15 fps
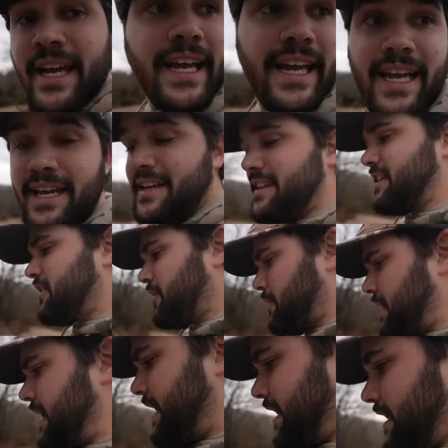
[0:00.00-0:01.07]
Either
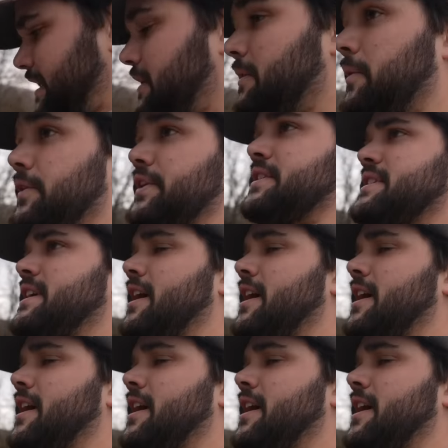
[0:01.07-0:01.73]
way, we'll just